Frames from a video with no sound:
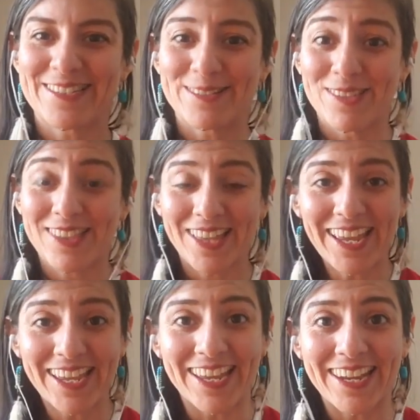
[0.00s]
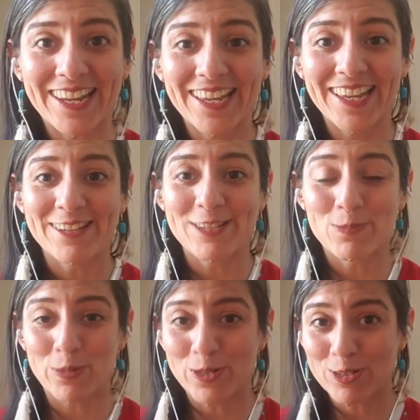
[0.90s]
So then the
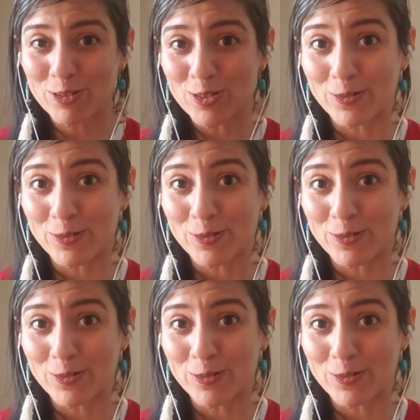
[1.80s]
portal to